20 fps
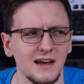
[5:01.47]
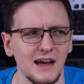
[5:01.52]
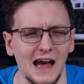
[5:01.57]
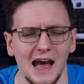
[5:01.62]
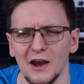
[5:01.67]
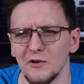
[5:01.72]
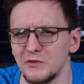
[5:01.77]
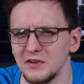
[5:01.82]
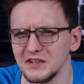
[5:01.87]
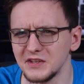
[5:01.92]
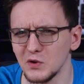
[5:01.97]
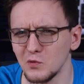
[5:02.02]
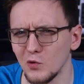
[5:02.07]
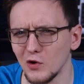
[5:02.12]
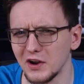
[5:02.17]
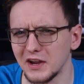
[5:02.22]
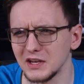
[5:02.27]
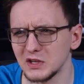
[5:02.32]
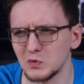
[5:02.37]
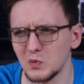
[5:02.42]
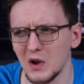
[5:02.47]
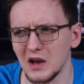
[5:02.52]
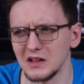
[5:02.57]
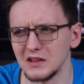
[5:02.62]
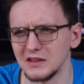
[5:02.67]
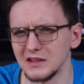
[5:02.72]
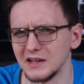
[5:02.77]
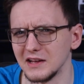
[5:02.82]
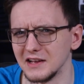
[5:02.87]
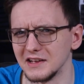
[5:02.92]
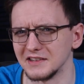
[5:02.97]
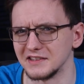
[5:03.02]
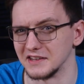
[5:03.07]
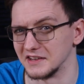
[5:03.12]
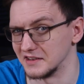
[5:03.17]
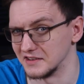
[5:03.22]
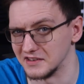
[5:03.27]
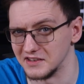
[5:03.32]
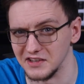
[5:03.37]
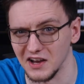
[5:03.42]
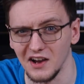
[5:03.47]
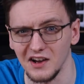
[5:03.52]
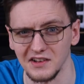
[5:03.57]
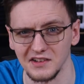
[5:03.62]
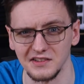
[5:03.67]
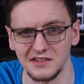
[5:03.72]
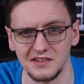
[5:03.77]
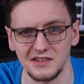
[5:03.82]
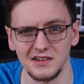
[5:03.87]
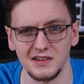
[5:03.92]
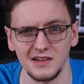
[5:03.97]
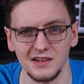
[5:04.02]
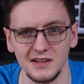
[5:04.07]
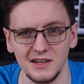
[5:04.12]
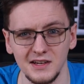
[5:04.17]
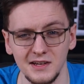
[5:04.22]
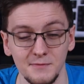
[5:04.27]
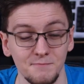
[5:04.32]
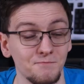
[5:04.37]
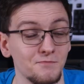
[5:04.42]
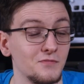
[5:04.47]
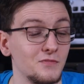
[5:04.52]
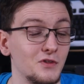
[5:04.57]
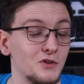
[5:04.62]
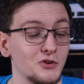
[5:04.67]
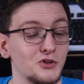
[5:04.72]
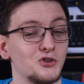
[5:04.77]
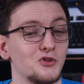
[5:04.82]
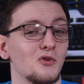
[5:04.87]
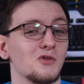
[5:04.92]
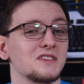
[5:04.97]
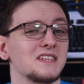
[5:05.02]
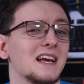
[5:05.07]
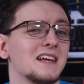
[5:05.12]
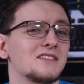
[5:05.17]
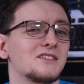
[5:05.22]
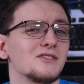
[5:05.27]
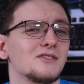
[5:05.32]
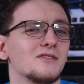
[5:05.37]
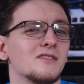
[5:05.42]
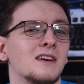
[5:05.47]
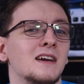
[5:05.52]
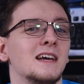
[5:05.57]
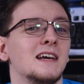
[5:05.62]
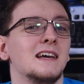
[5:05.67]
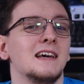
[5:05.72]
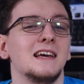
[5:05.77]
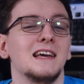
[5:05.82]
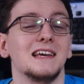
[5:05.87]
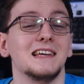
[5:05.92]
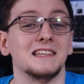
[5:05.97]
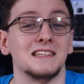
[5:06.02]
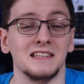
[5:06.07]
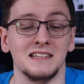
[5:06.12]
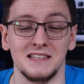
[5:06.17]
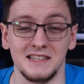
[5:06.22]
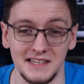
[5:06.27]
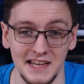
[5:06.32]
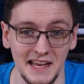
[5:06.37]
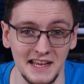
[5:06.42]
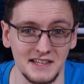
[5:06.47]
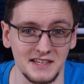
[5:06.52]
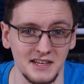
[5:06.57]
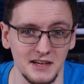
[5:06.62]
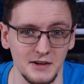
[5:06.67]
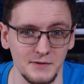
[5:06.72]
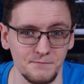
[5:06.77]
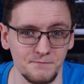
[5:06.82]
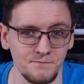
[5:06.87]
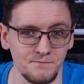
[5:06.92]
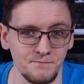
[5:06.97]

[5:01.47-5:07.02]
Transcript: how does it work as well as it does? The short answer is data.